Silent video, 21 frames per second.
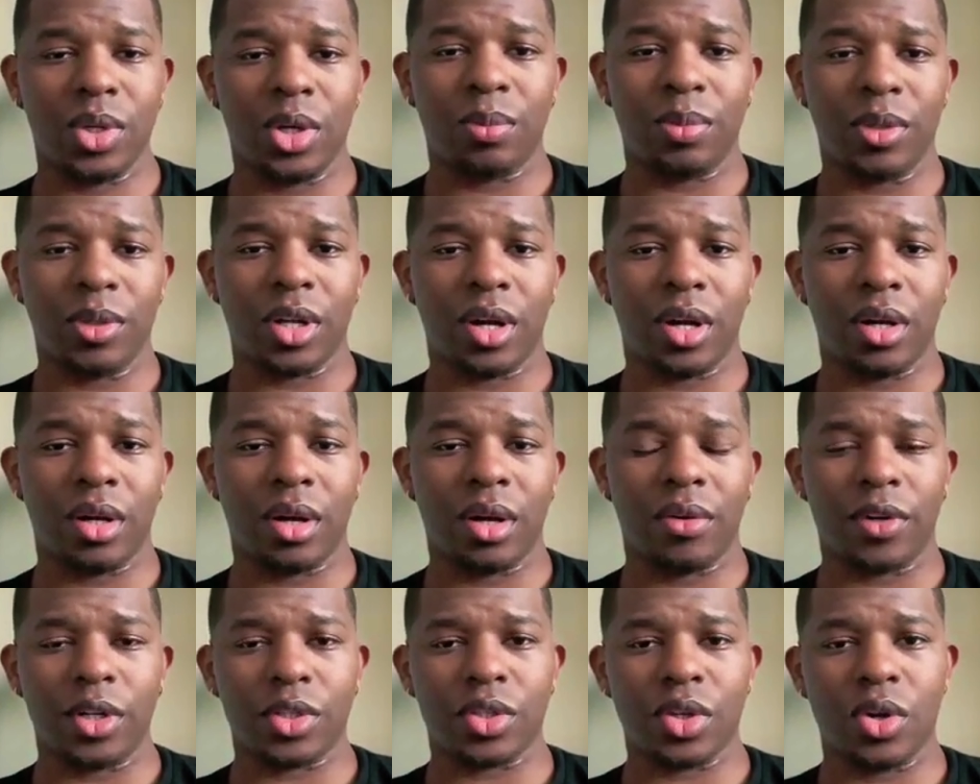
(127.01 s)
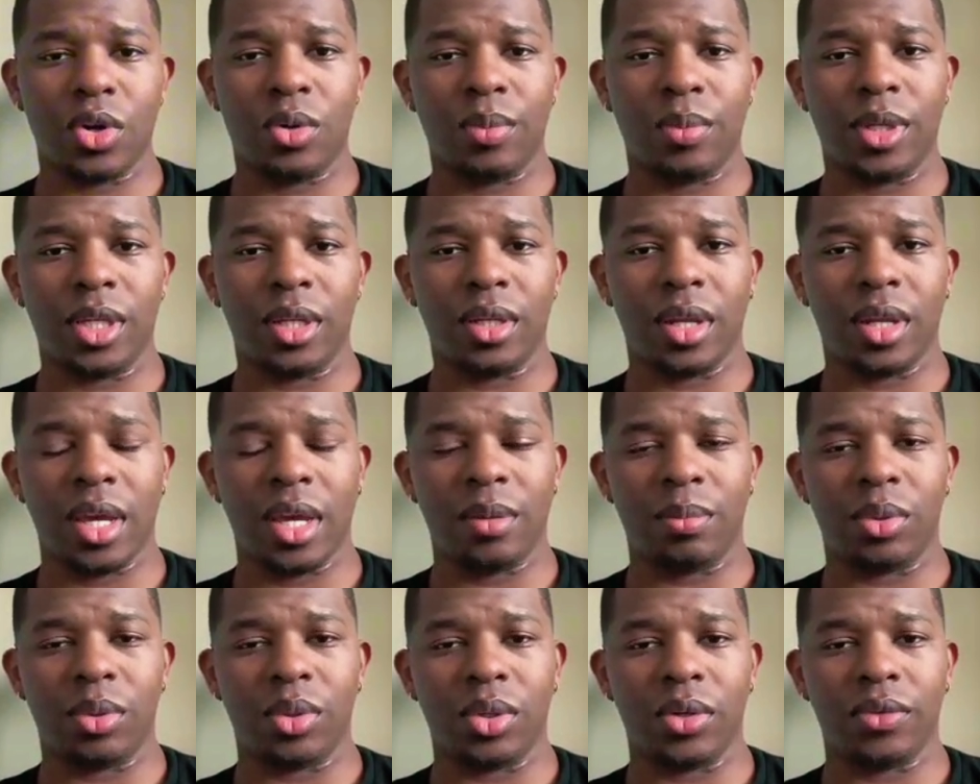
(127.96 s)
We opened our first home in
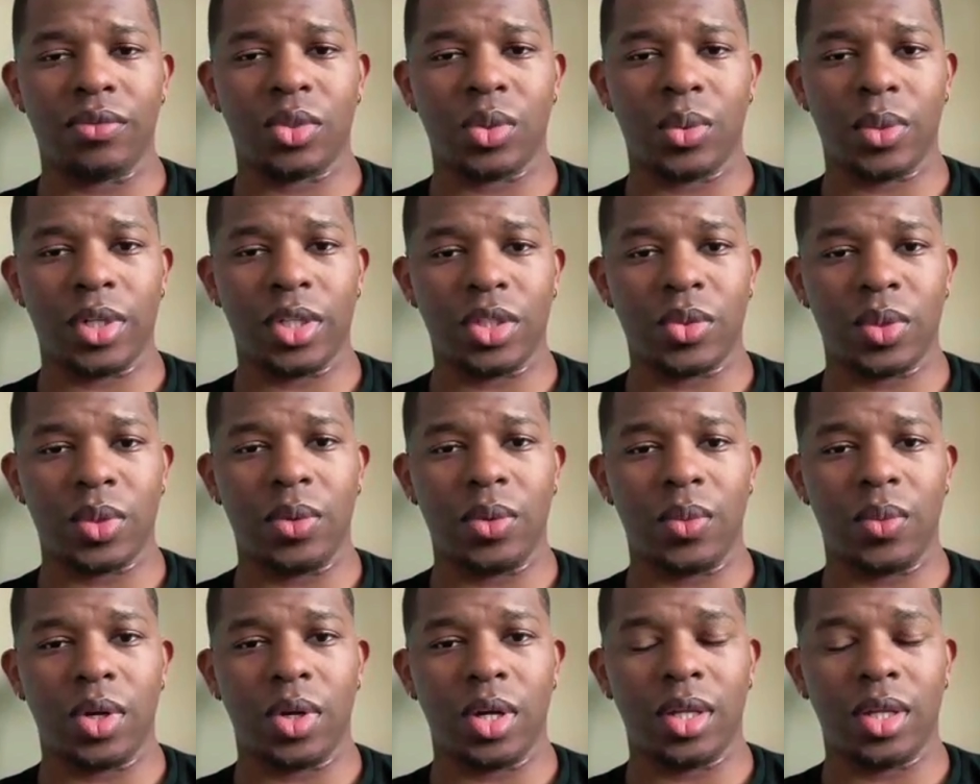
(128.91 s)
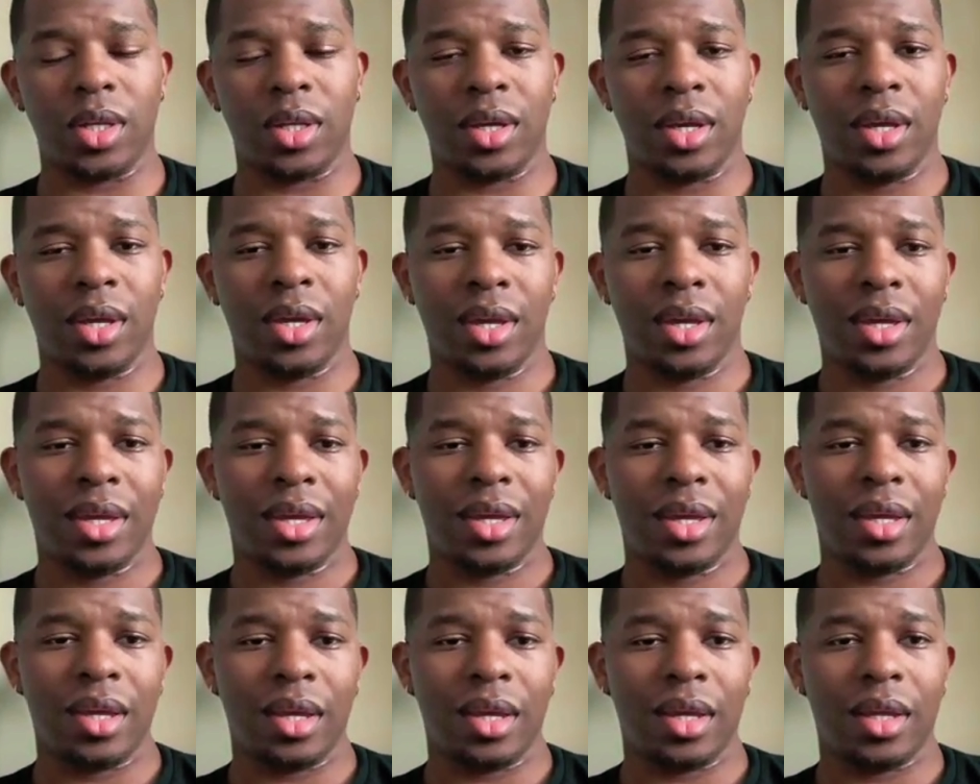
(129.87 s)
April of 2021,
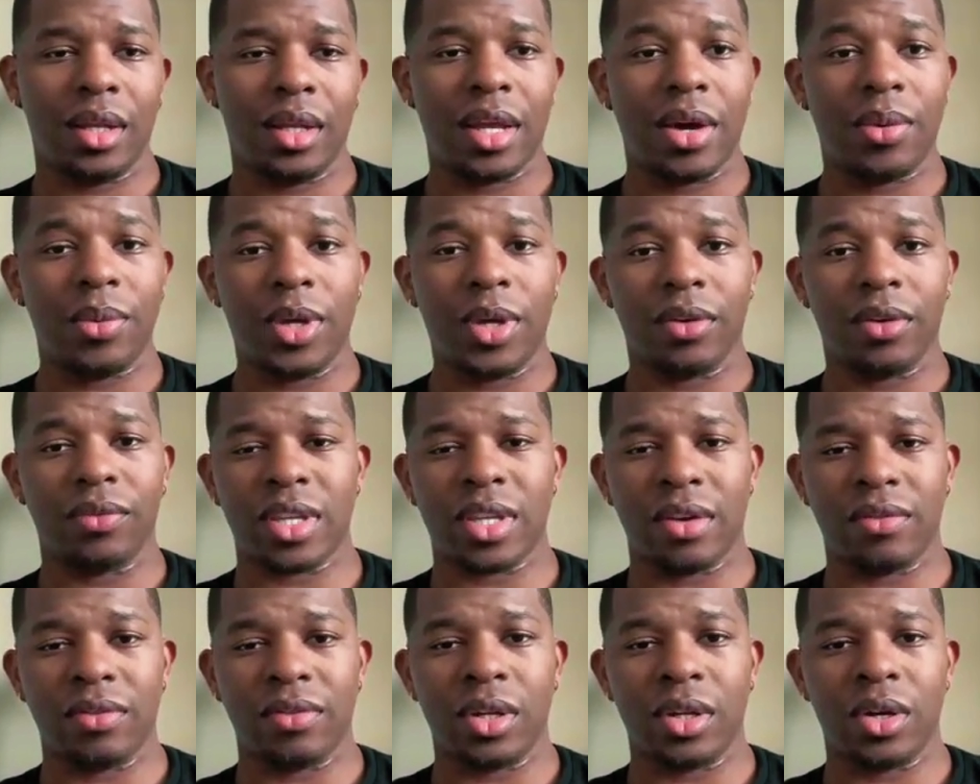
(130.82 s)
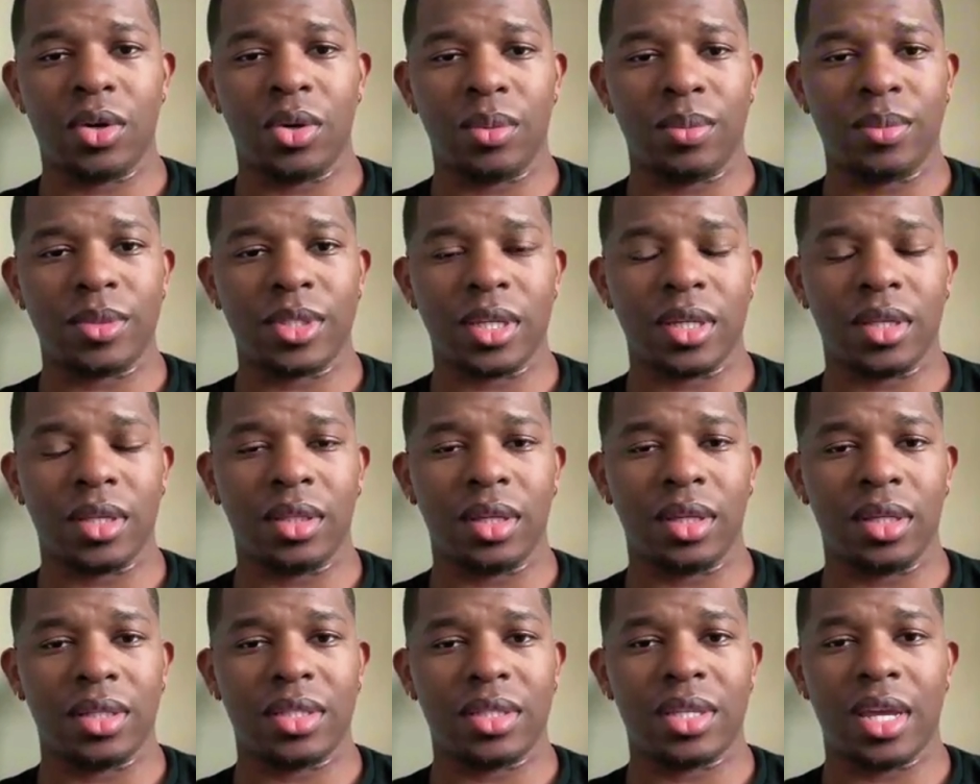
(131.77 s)
and now we have 7 homes
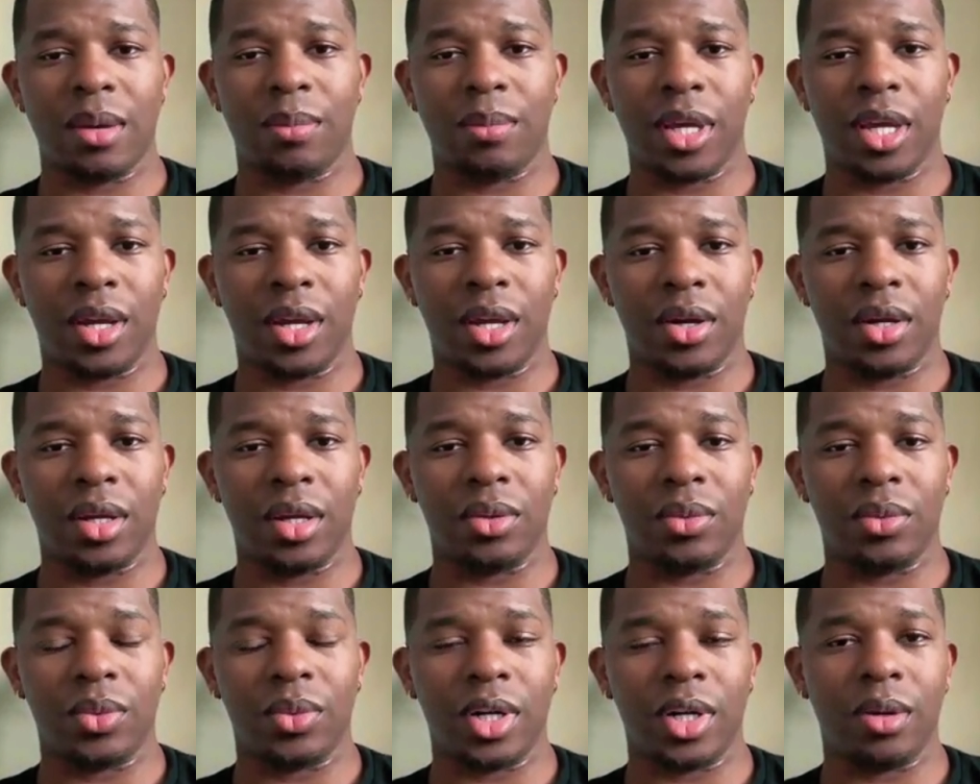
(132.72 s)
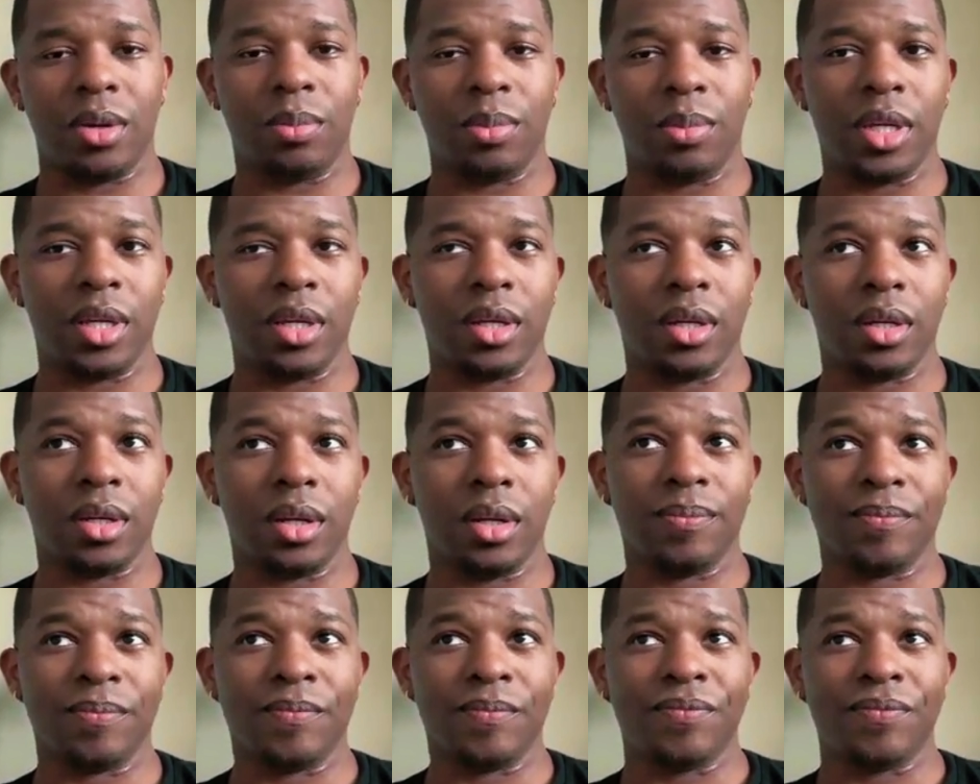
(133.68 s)
in the Tampa area, and we're helping